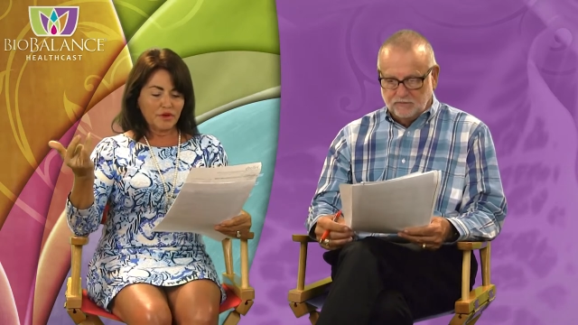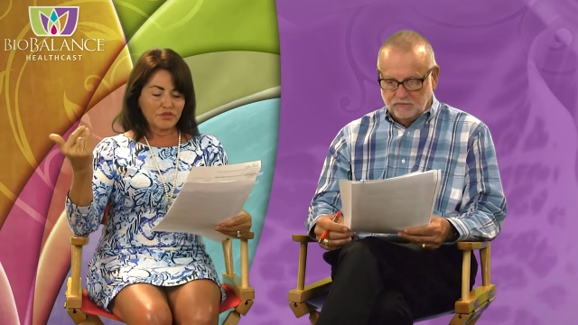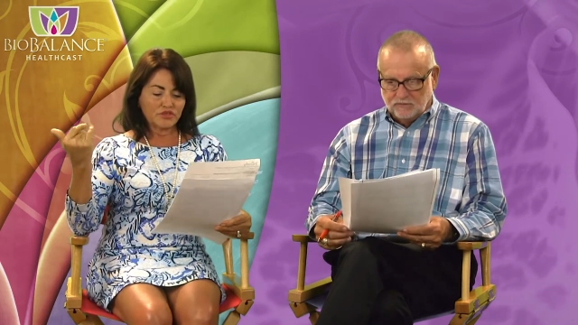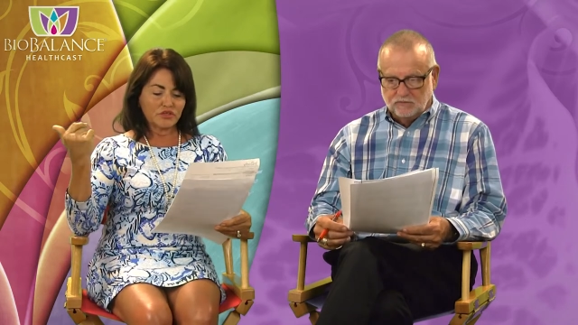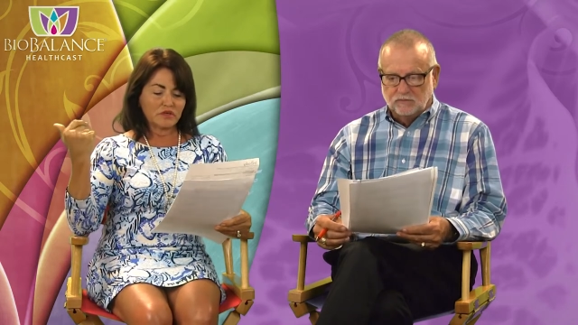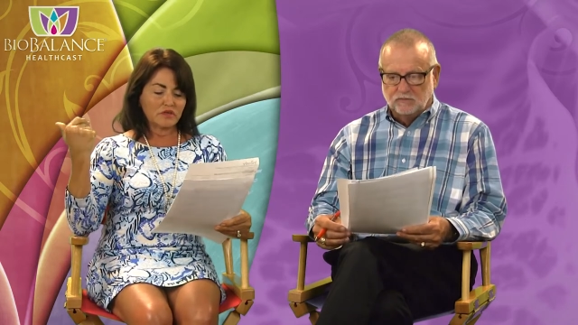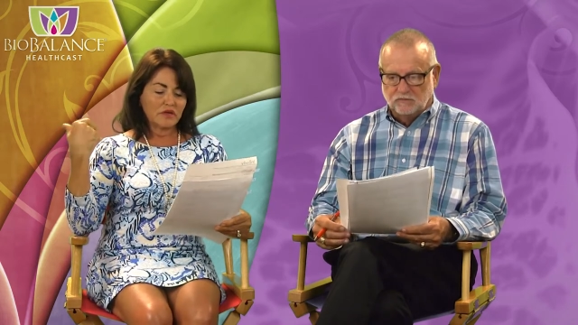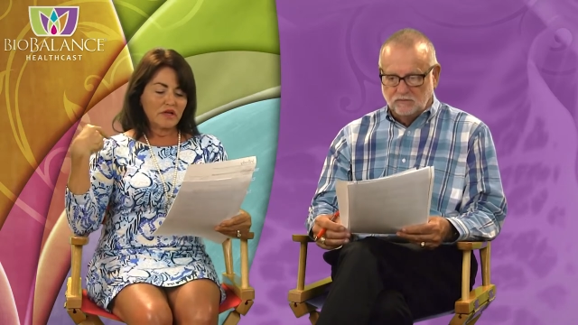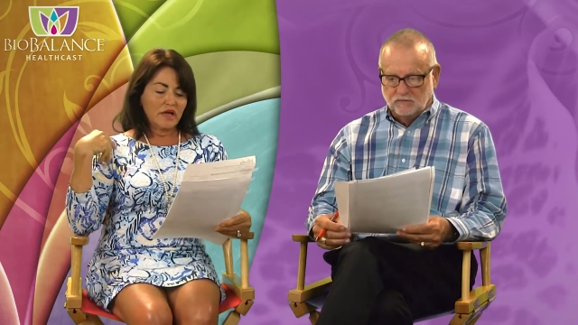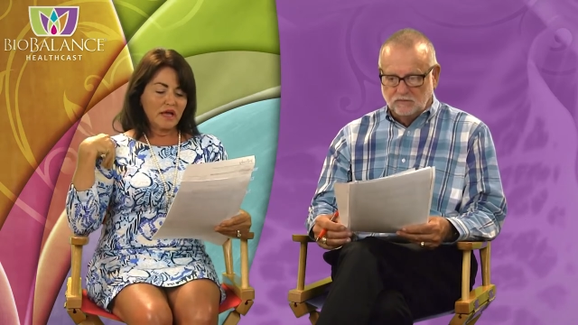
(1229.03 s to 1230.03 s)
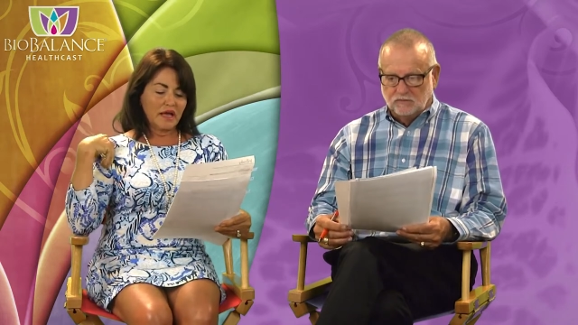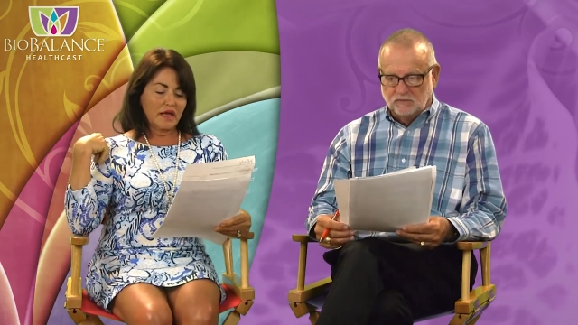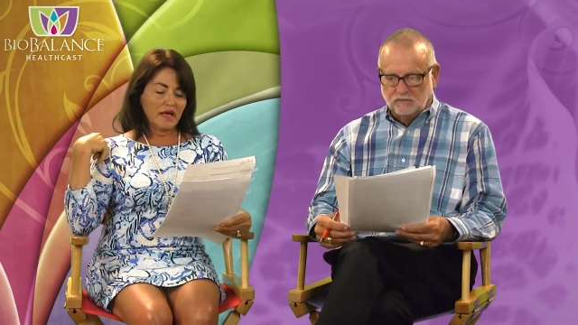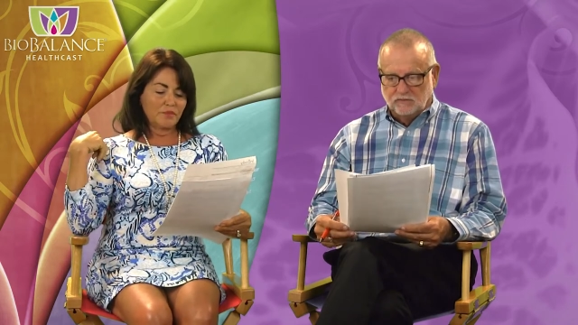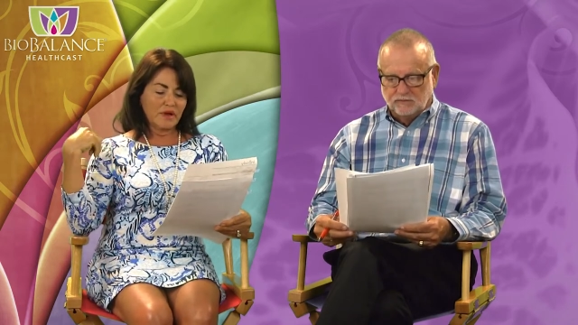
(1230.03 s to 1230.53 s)
Speaker 1: pressure,
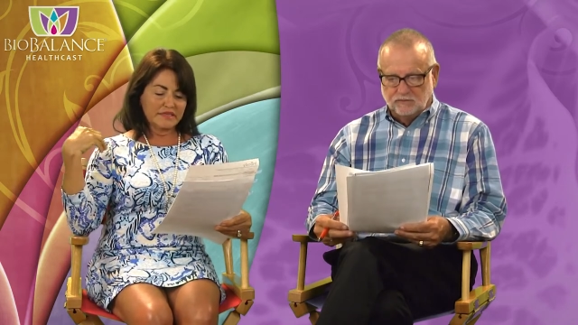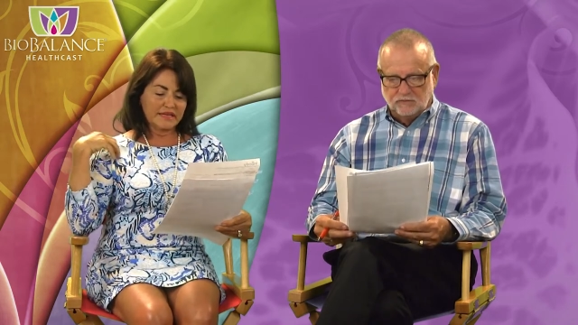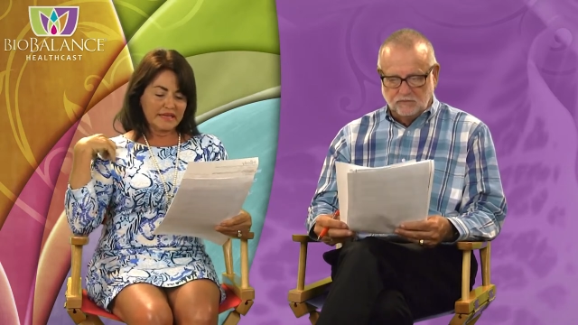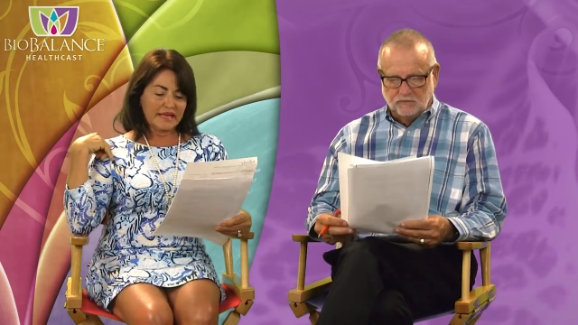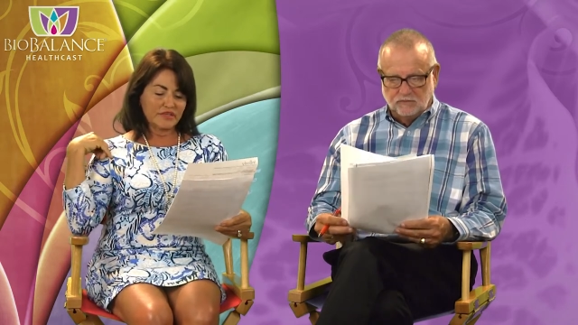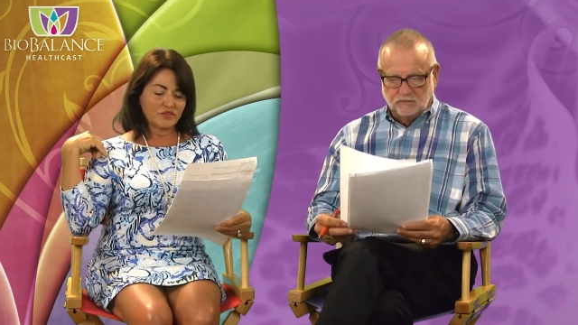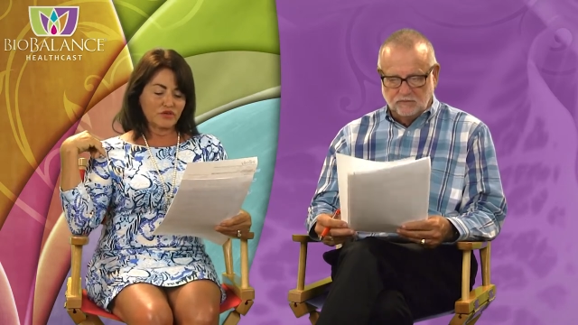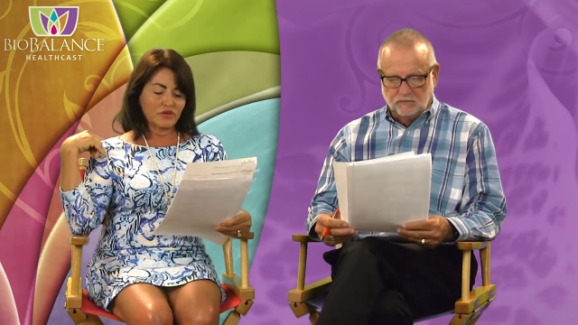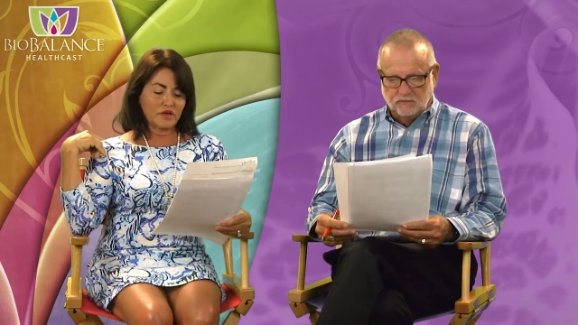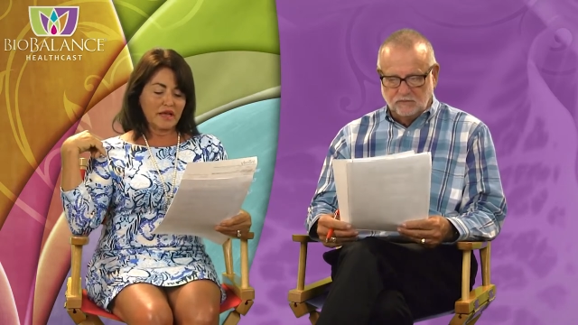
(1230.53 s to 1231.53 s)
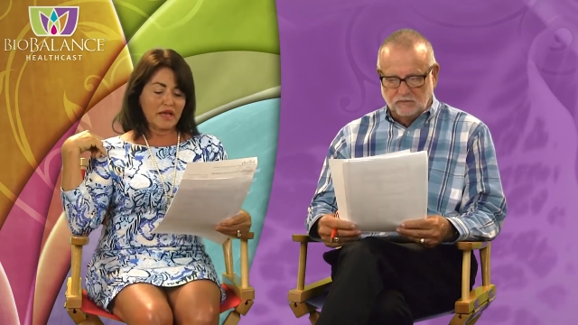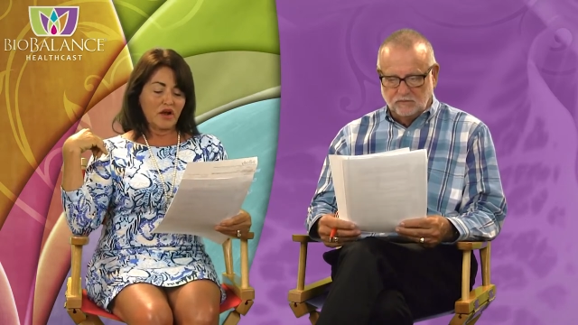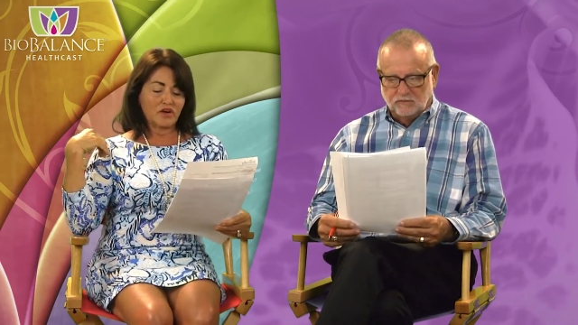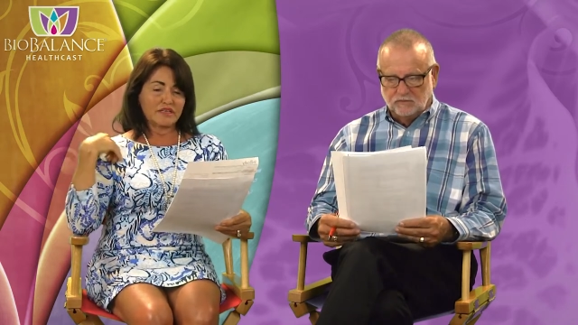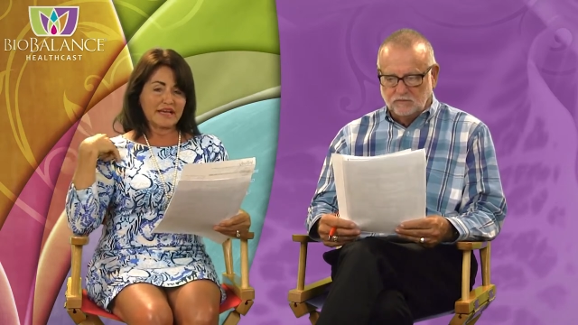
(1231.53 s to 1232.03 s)
uh, prostate cancer,
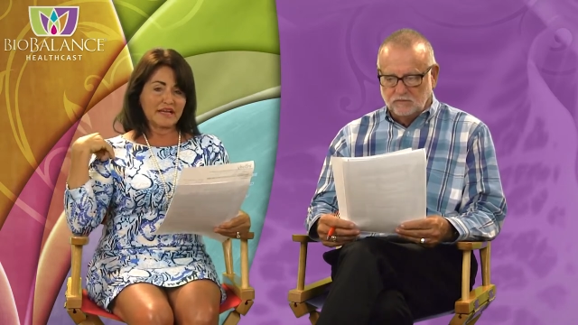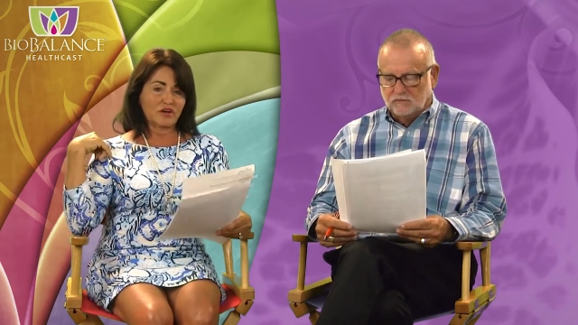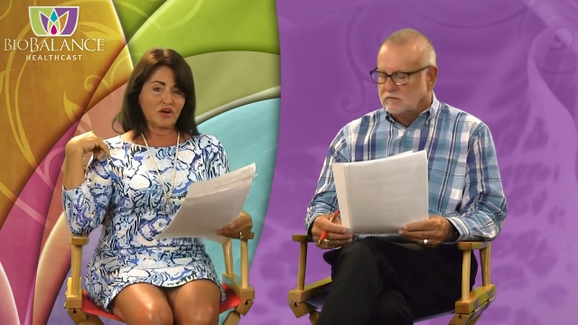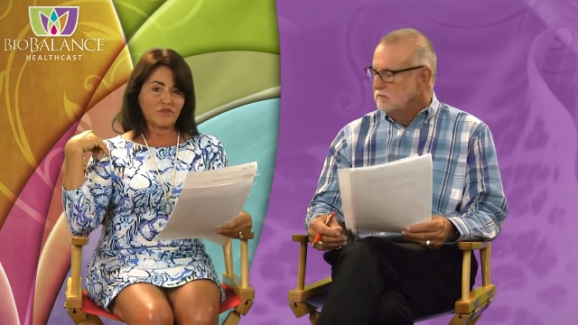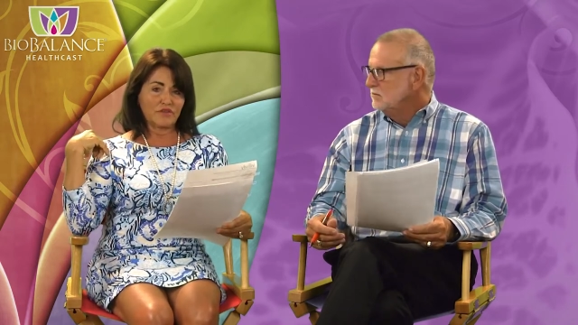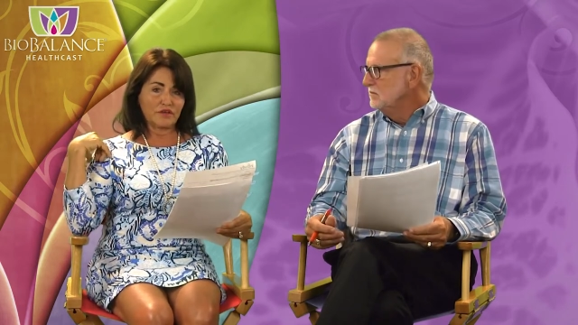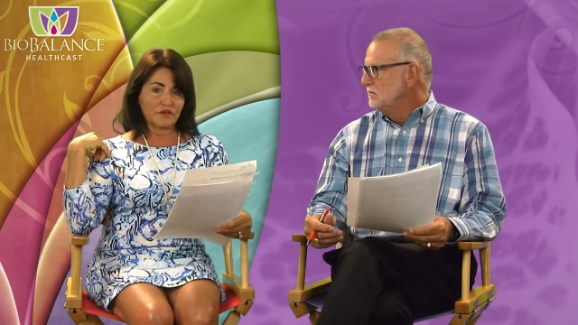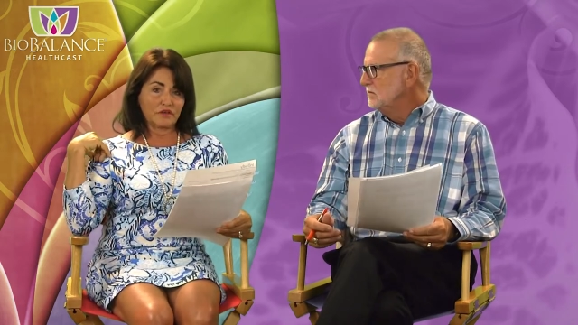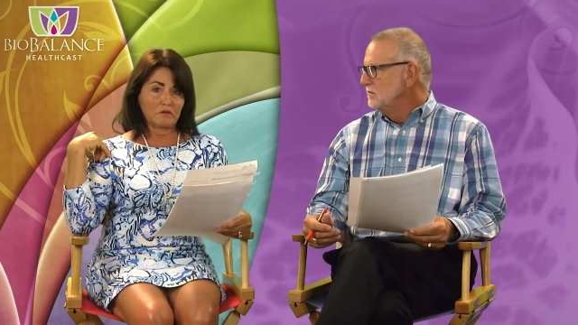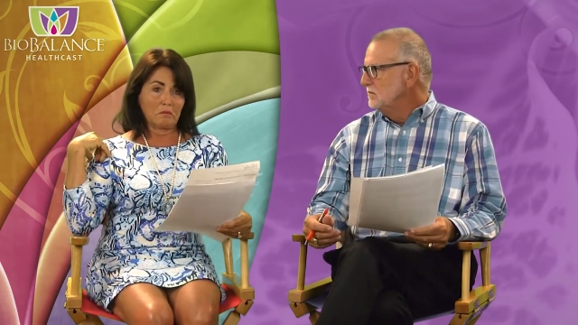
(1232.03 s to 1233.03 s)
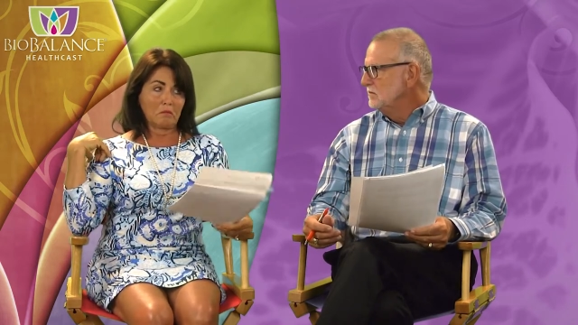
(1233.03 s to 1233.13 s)
heart attack, and heart failure.